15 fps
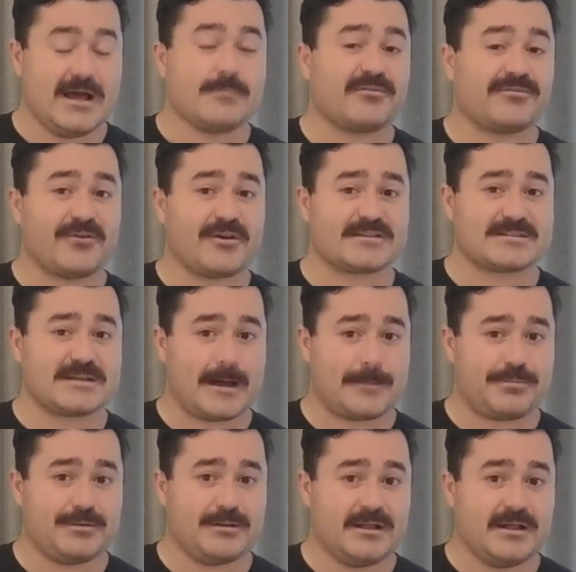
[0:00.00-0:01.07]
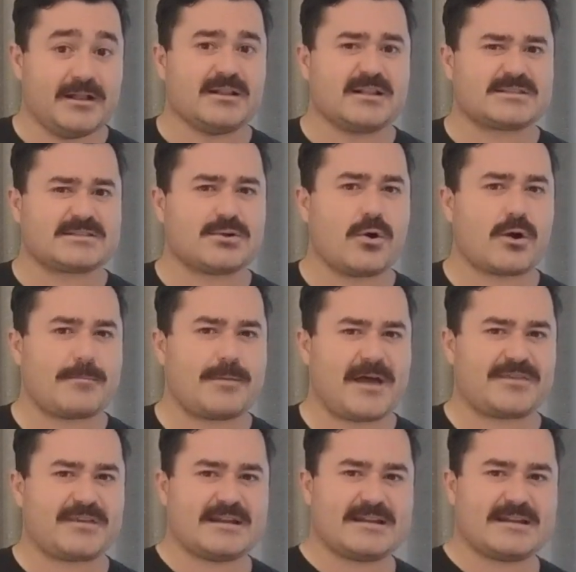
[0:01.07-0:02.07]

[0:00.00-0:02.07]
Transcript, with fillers: But first up, let's talk about the